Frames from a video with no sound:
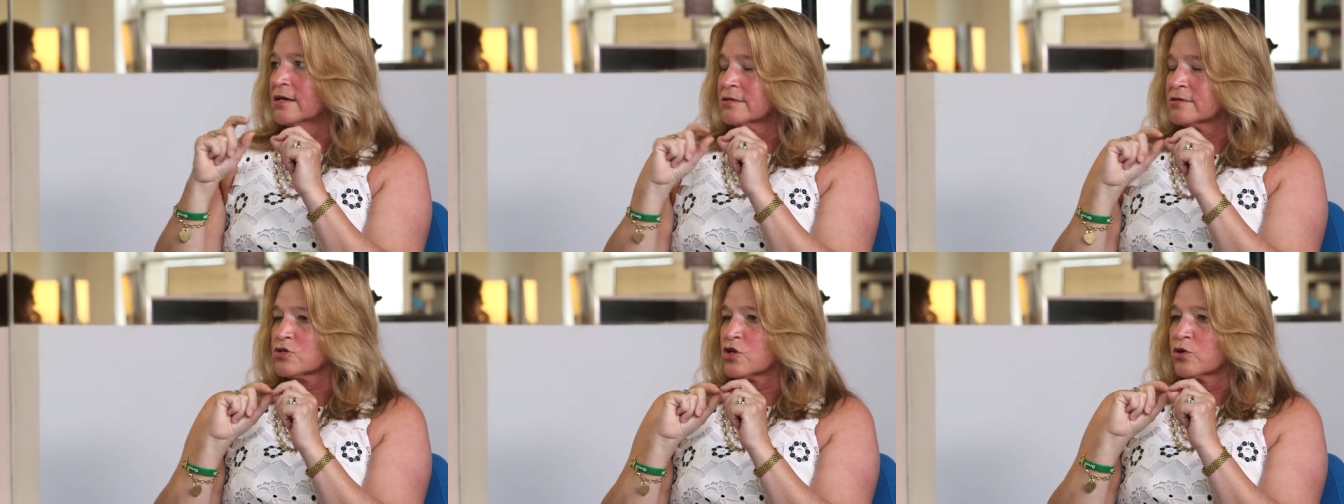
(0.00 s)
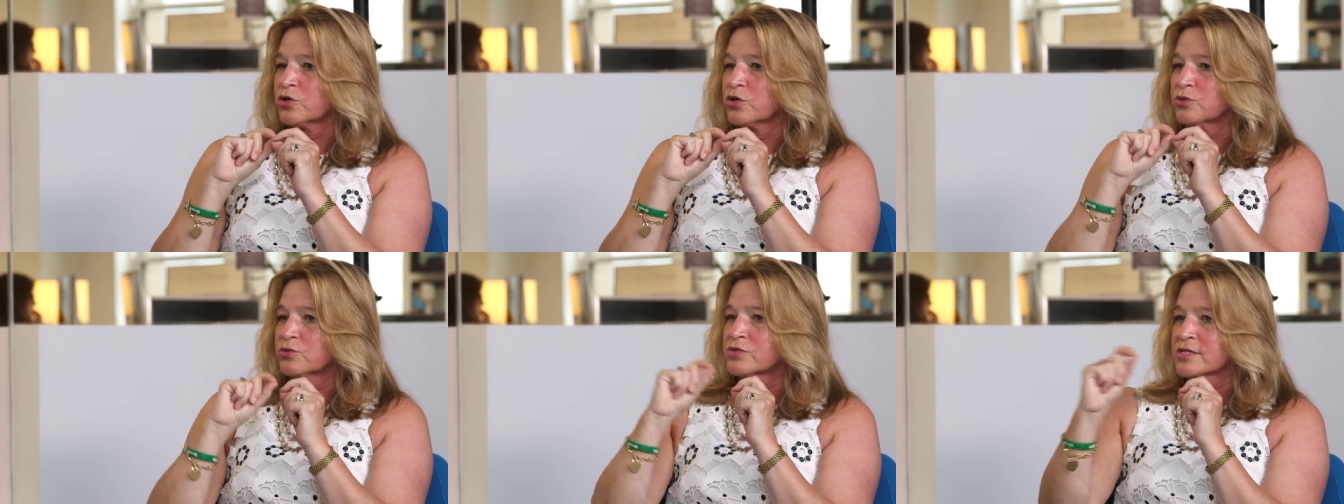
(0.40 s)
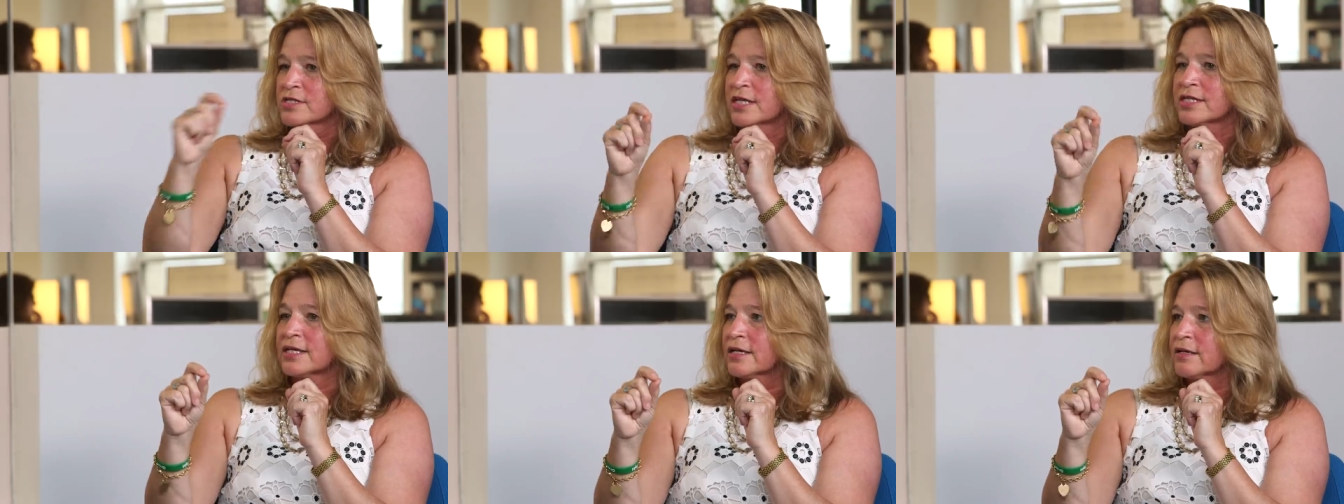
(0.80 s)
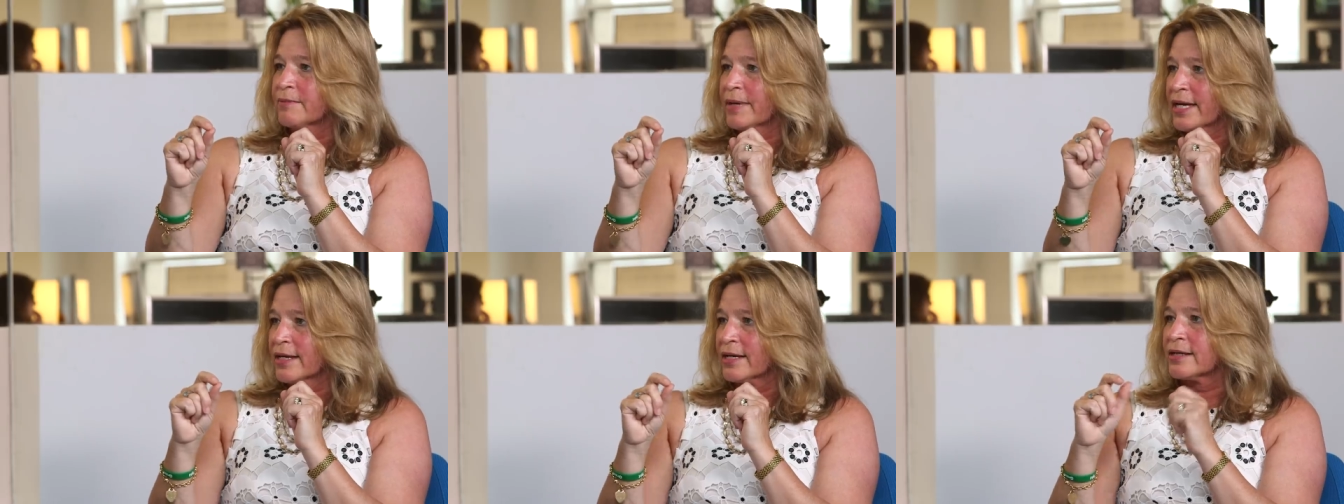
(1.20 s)
So you send Speed a
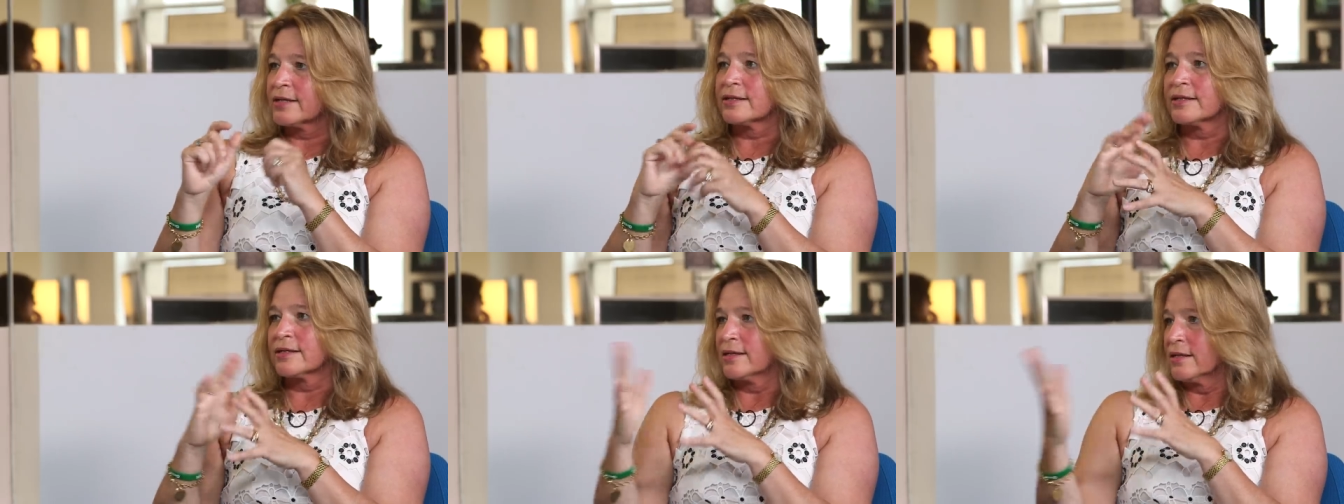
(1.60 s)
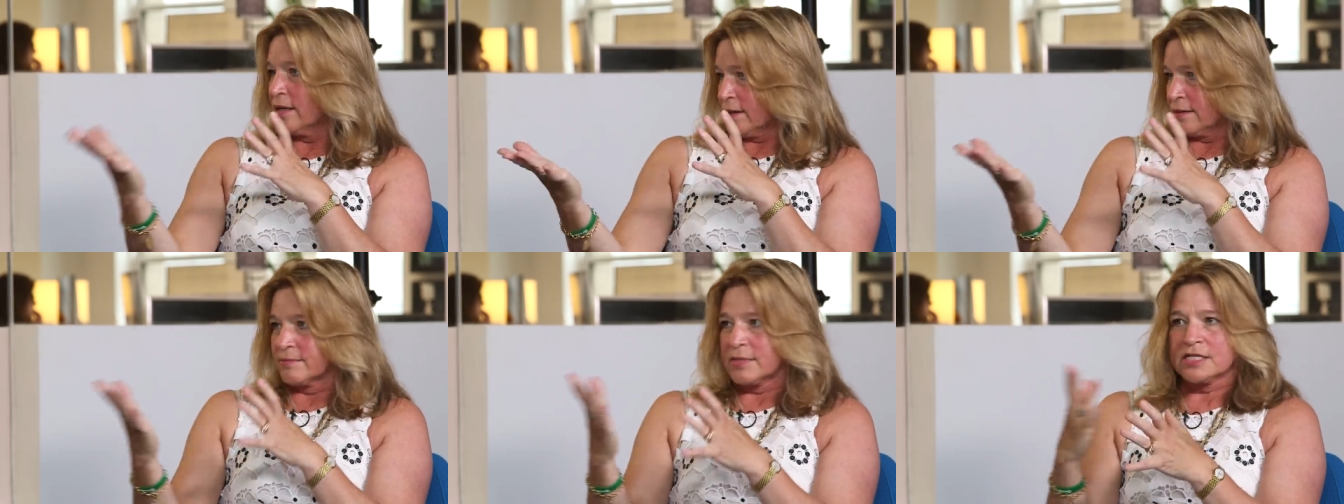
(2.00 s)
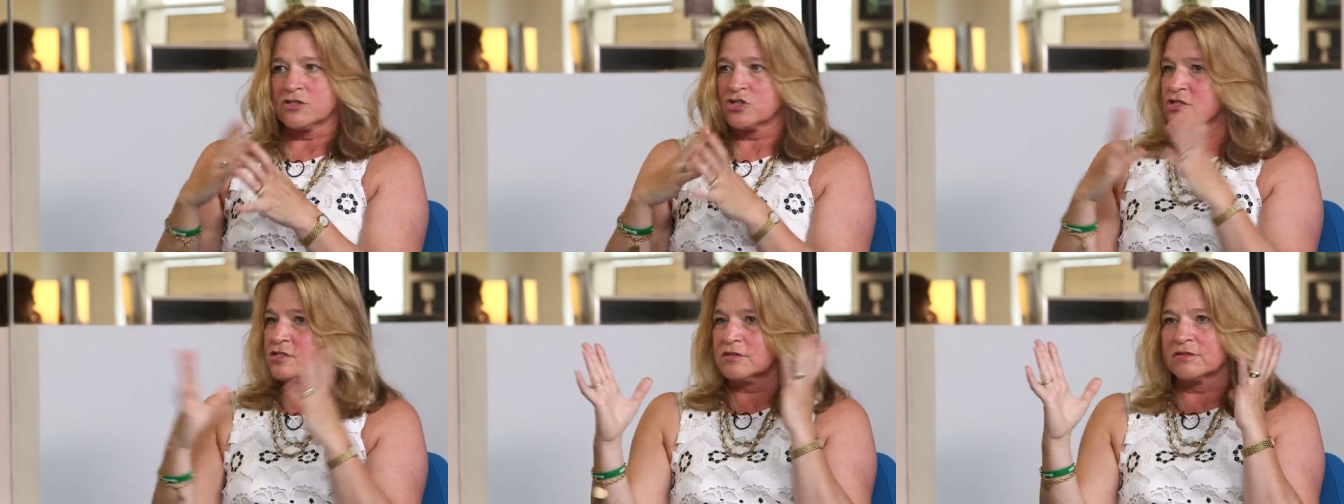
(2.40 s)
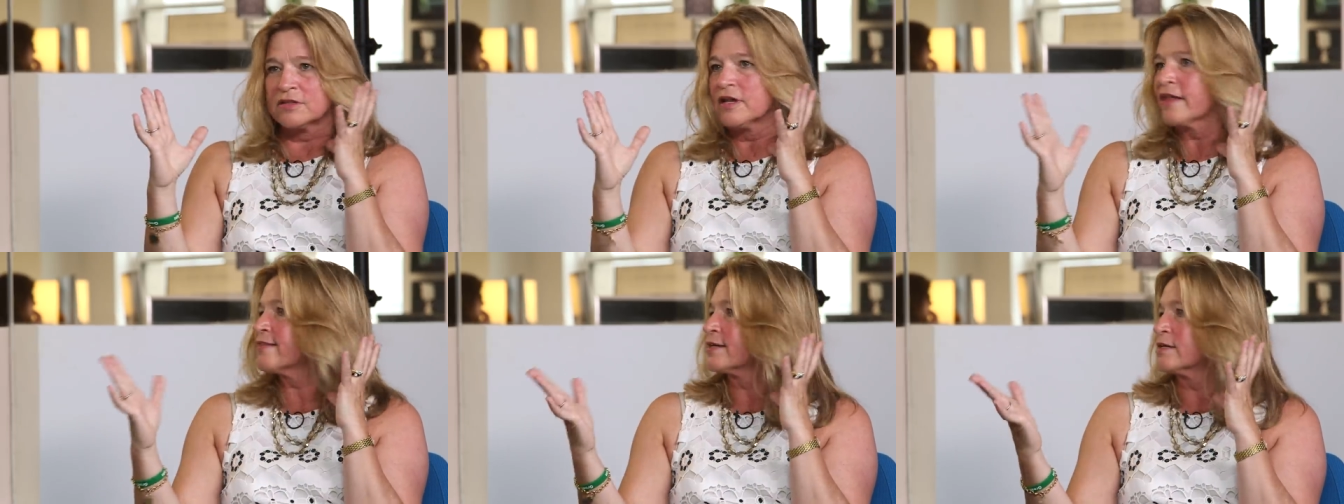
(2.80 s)
command, yeah, it's just
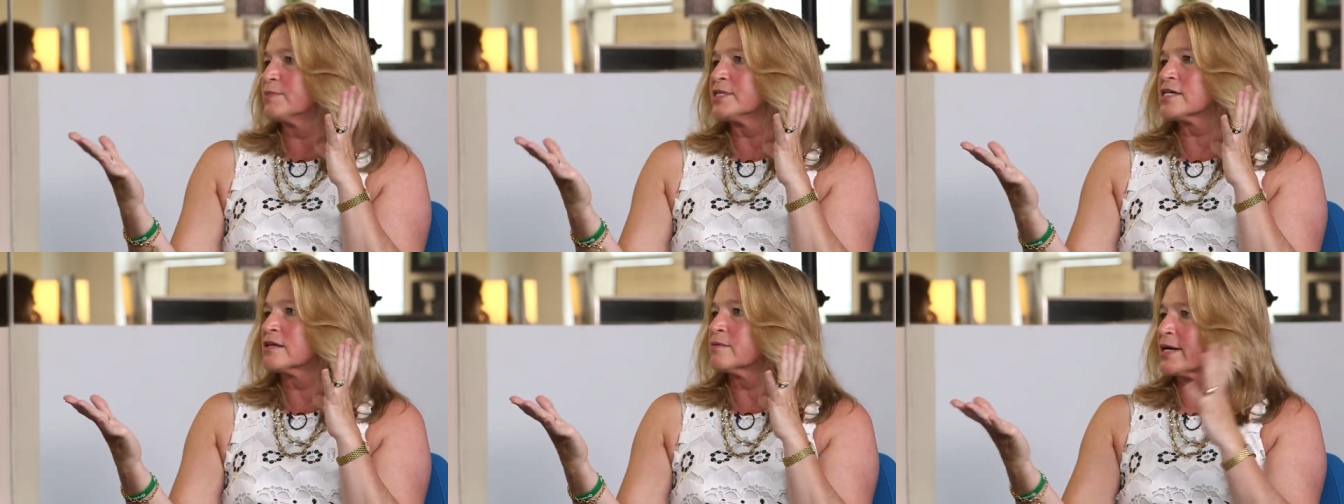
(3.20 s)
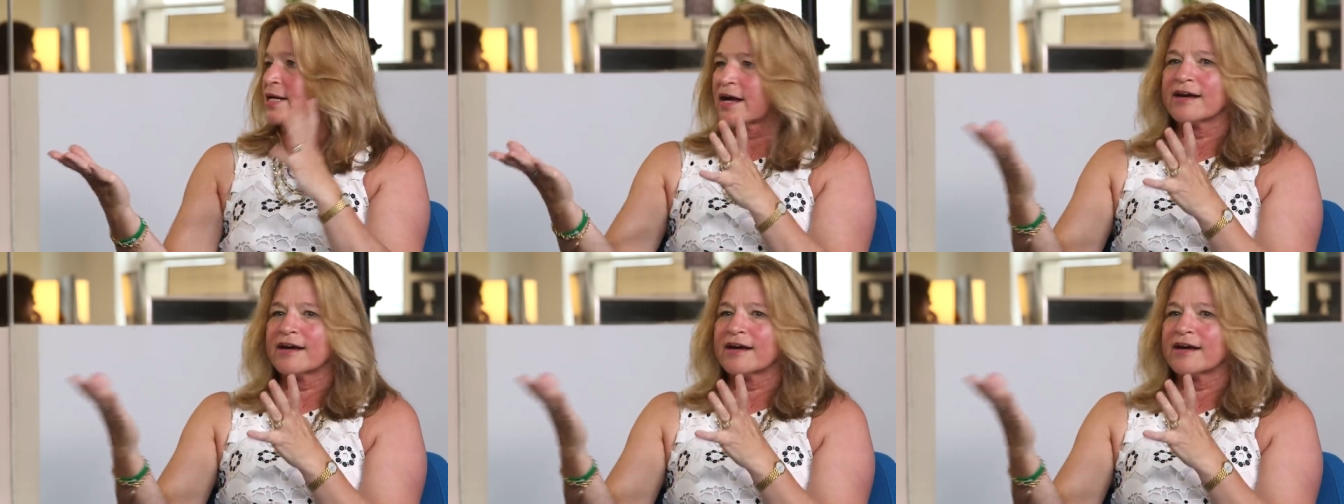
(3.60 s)
nothing can be done about it.